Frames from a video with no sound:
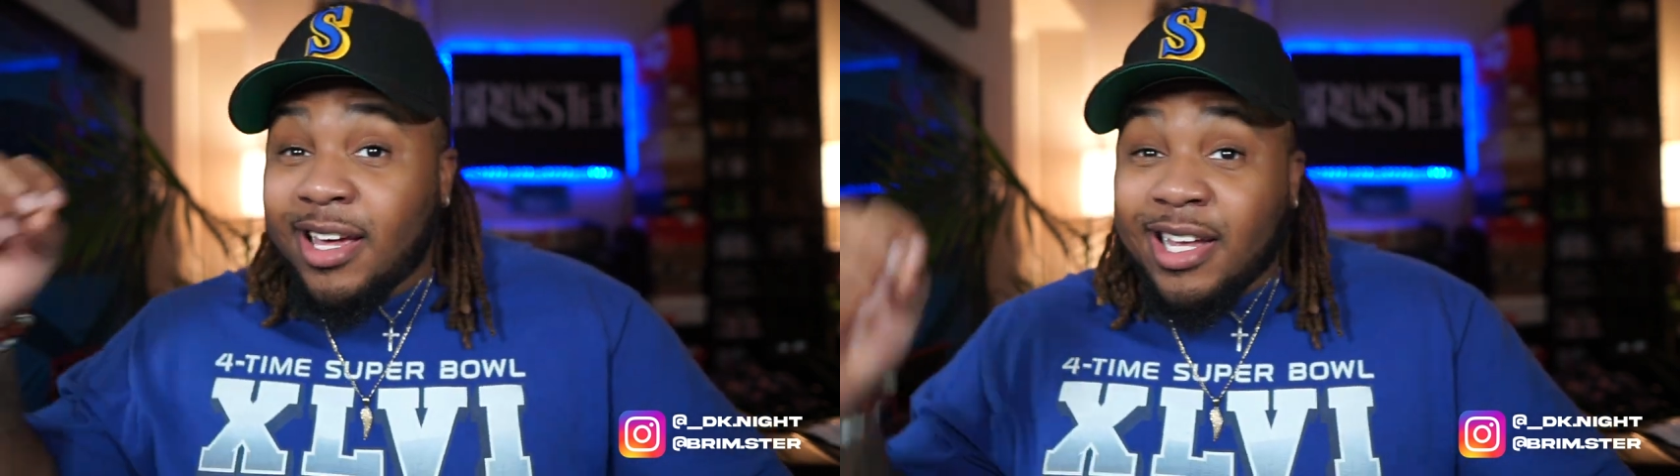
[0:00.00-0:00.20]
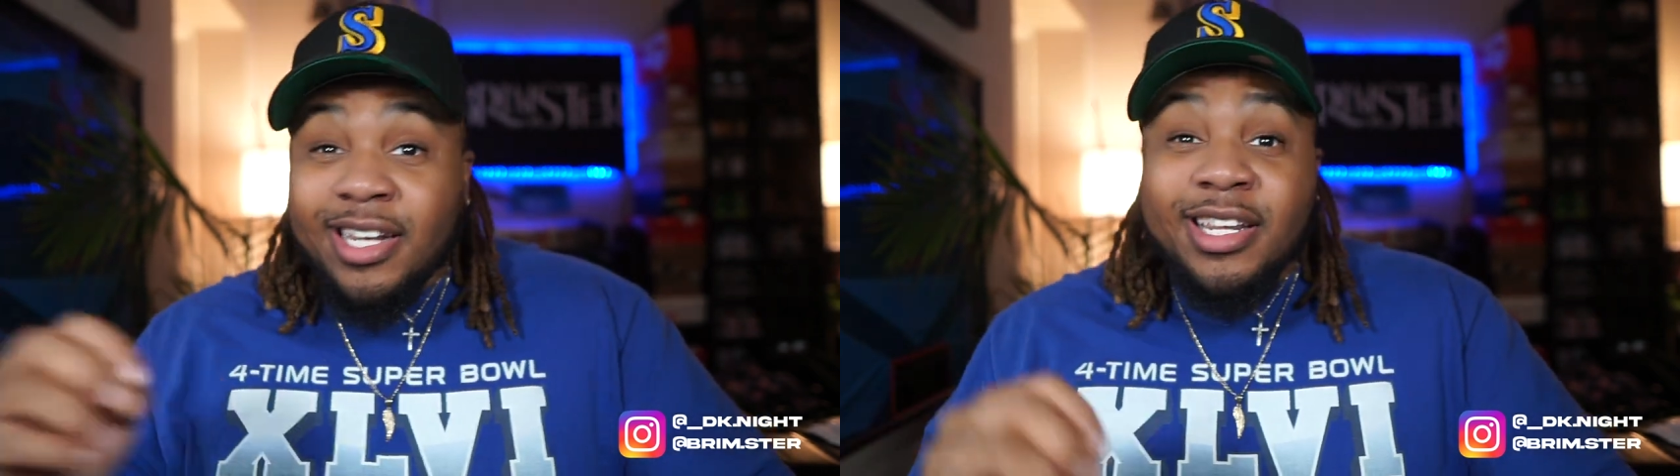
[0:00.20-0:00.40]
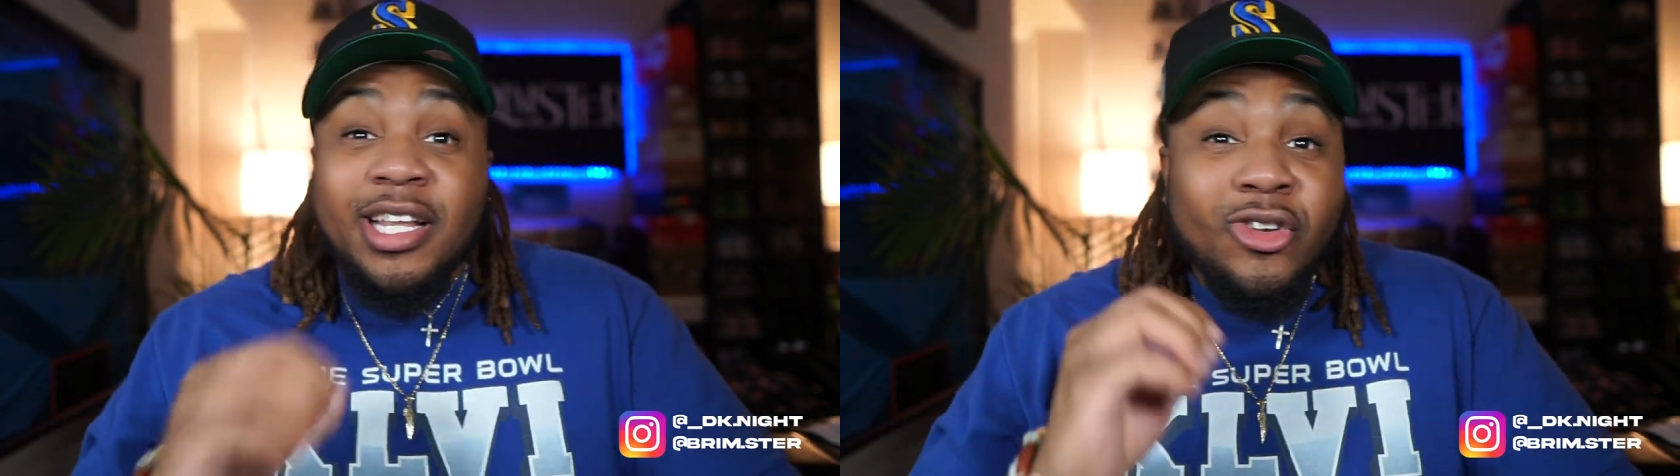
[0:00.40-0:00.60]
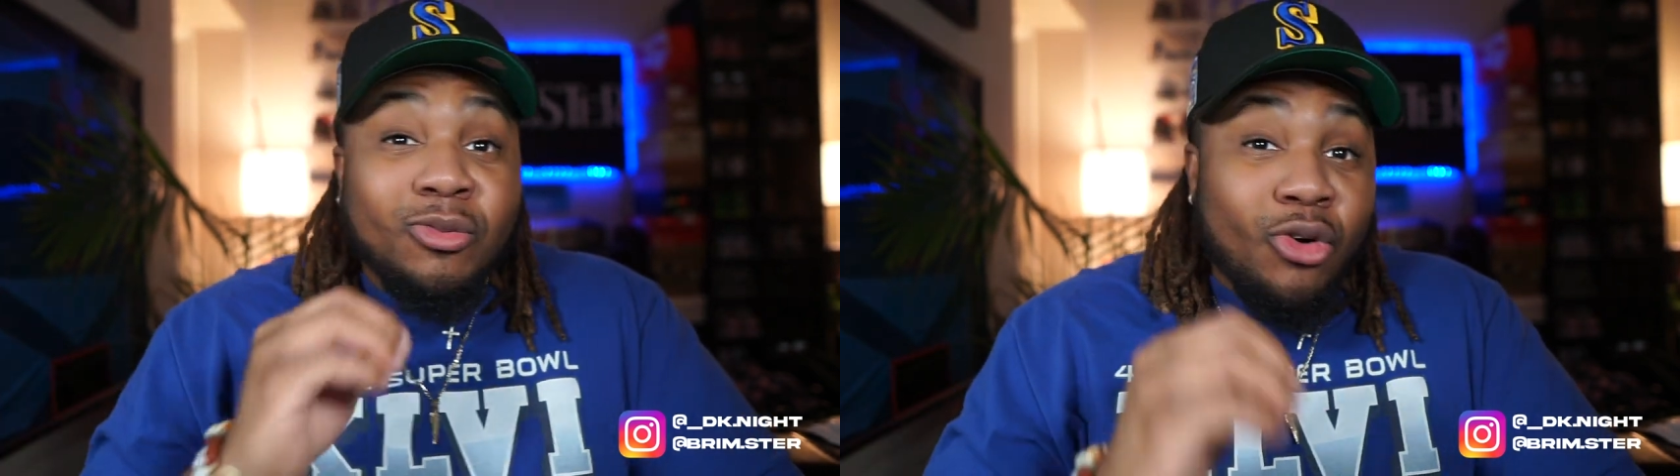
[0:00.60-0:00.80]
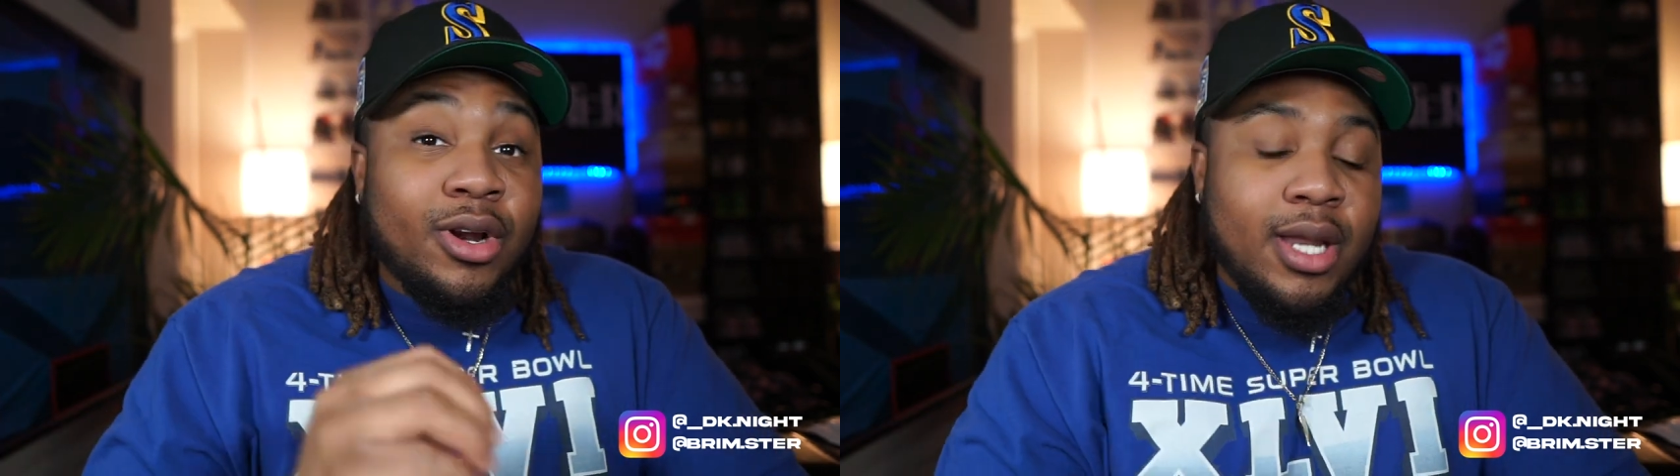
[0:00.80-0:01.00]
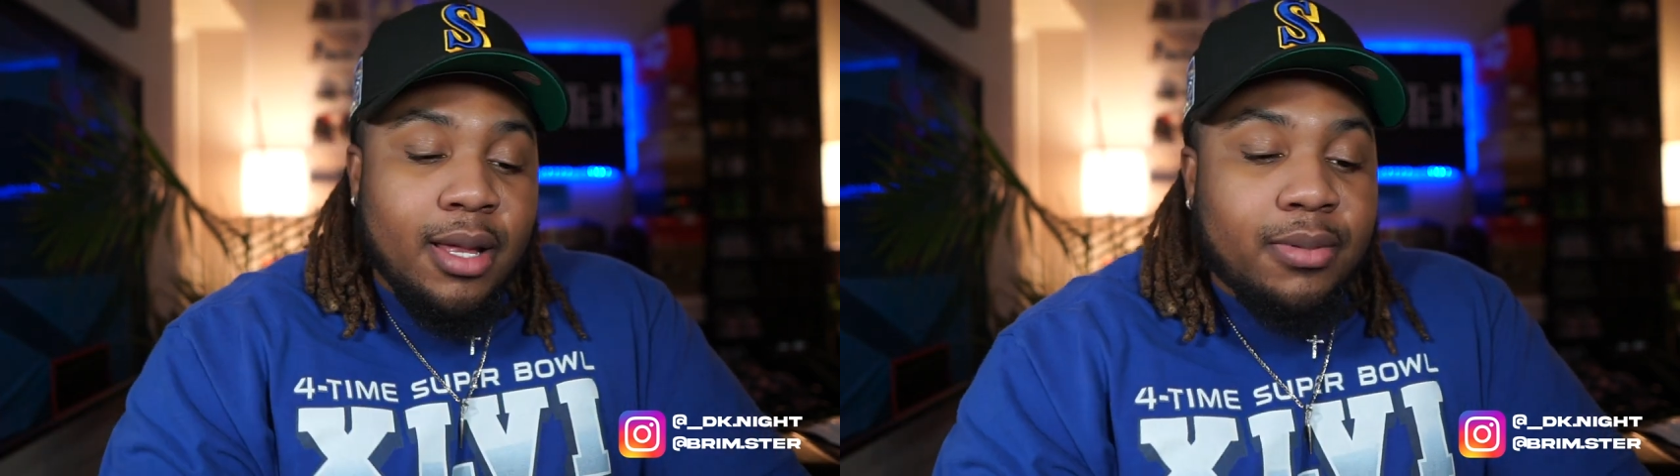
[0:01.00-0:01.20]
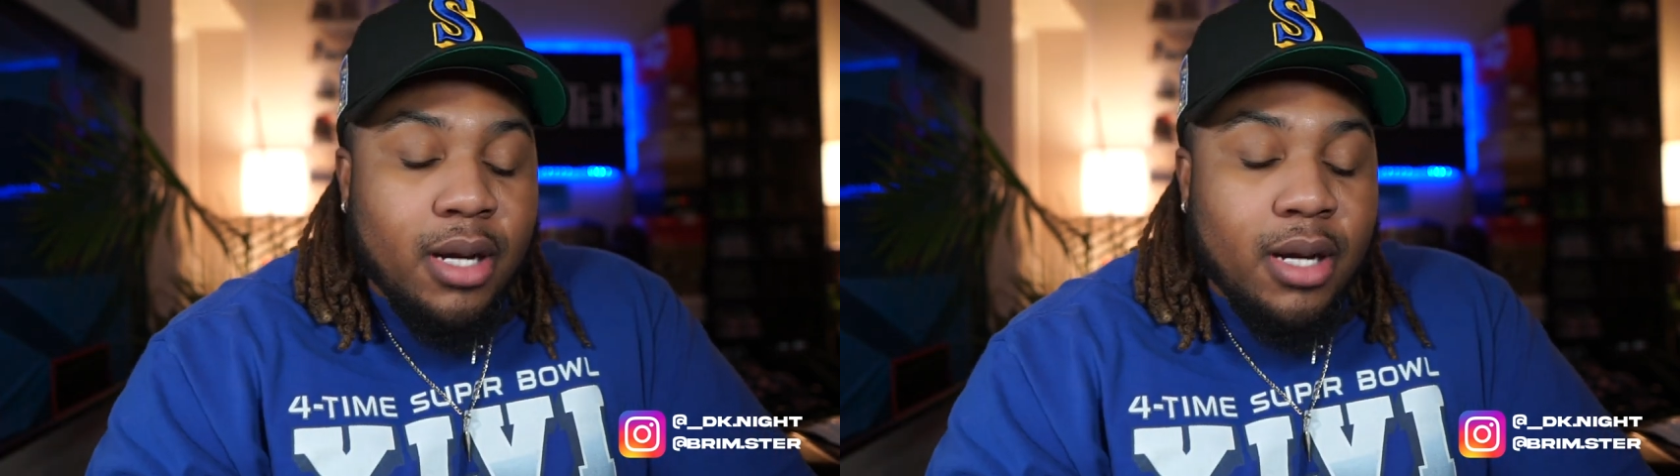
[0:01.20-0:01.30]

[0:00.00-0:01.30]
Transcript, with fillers: and a little more in depth.